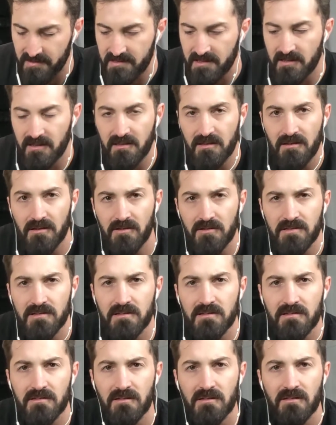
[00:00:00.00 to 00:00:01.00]
and here's
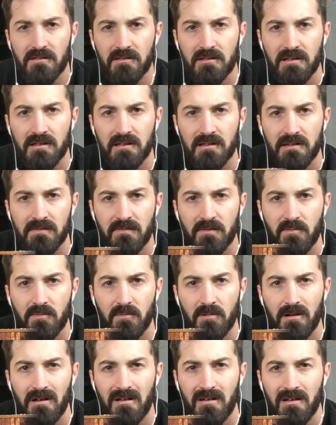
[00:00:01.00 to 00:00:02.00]
another good look at a different
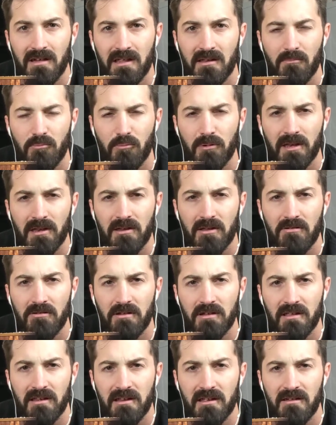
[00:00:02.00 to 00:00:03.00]
wall. I had a window
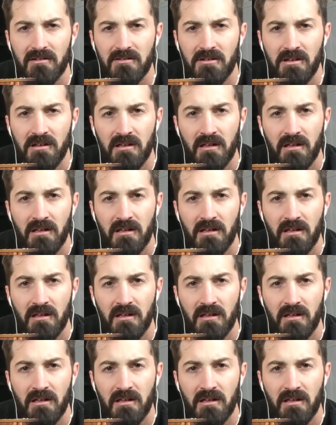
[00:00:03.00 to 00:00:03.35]
looking out.